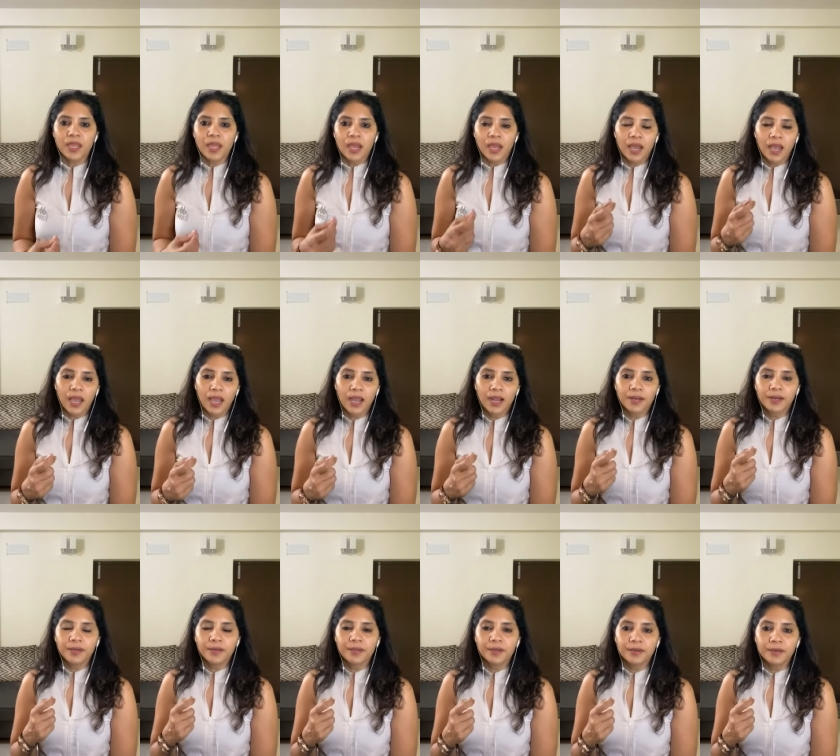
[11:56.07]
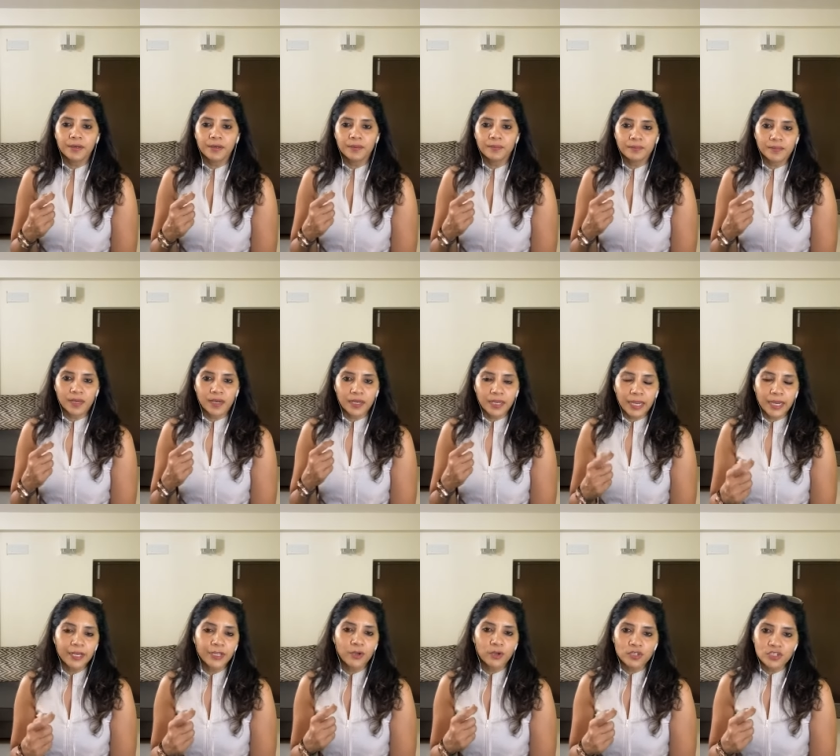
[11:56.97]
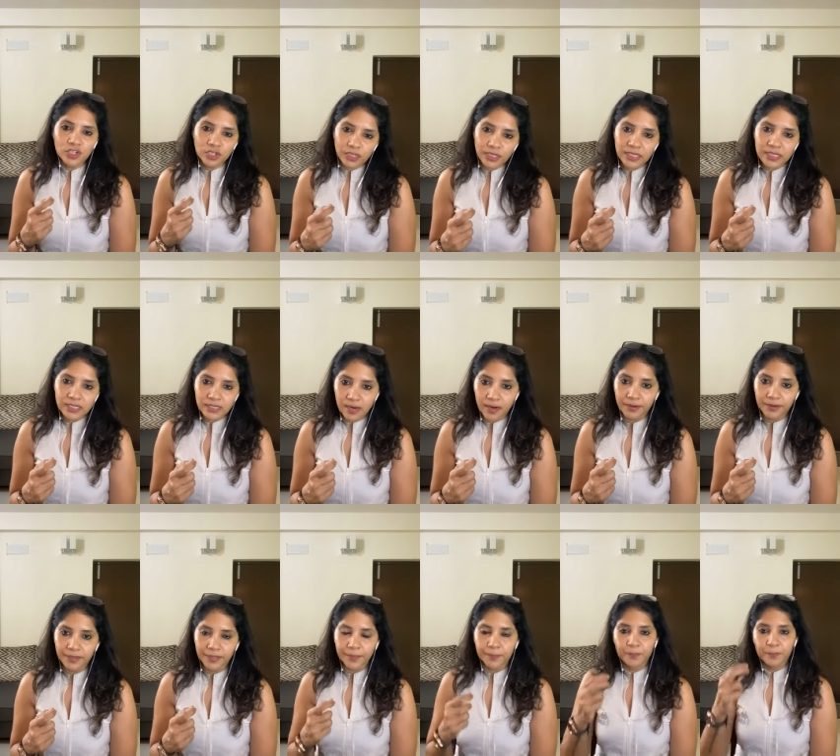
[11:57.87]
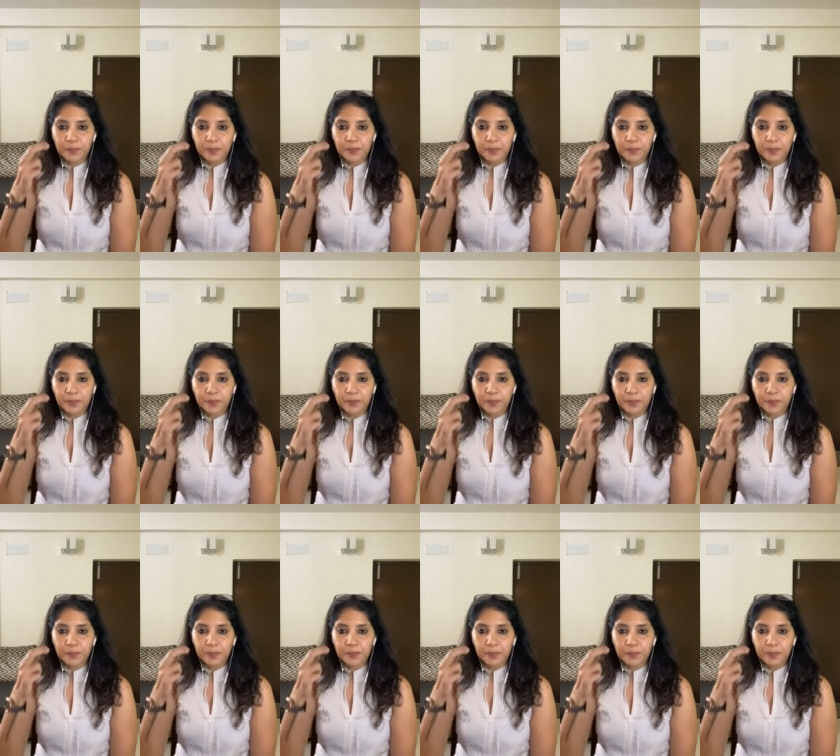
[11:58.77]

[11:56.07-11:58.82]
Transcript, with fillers: and um, uh, get your journey started